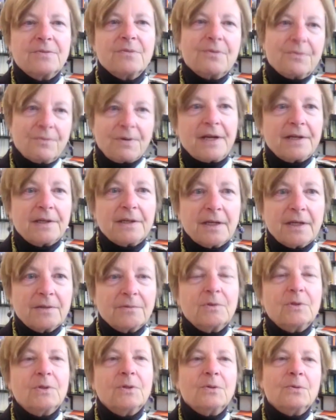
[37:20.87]

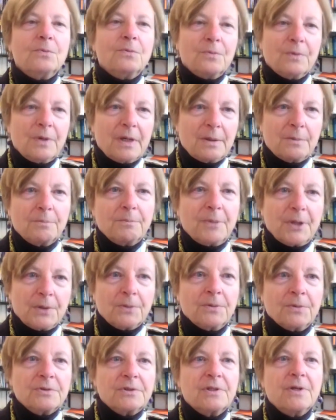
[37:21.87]
threatening to
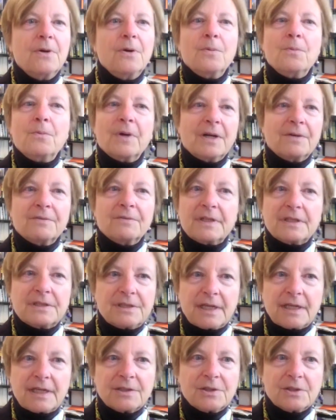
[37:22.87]
reimpose whatever the
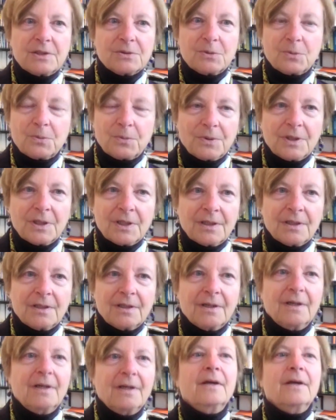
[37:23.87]
sanctions were